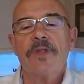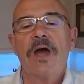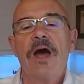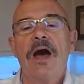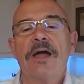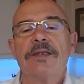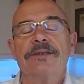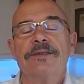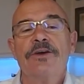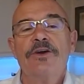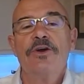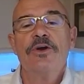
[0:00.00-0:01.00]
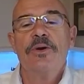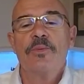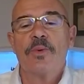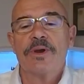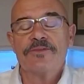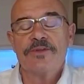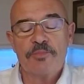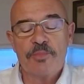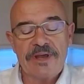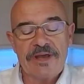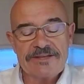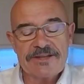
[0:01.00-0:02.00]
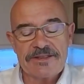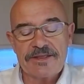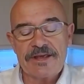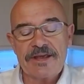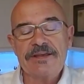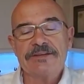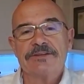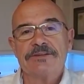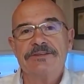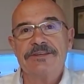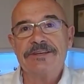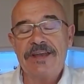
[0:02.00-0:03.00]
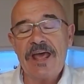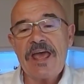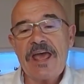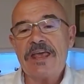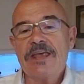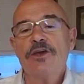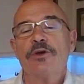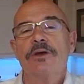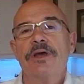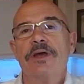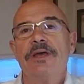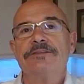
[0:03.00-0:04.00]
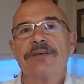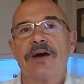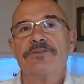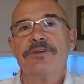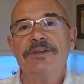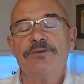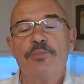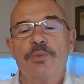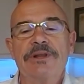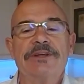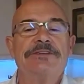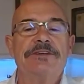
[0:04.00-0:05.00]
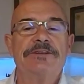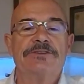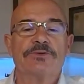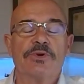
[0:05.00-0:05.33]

And one of the biggest things today is having the ability to